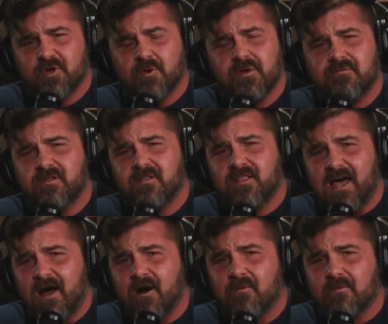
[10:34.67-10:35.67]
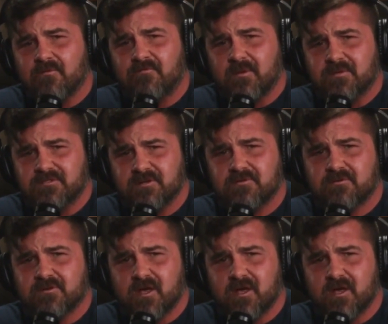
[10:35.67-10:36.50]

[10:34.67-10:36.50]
don't even allow pharmaceutical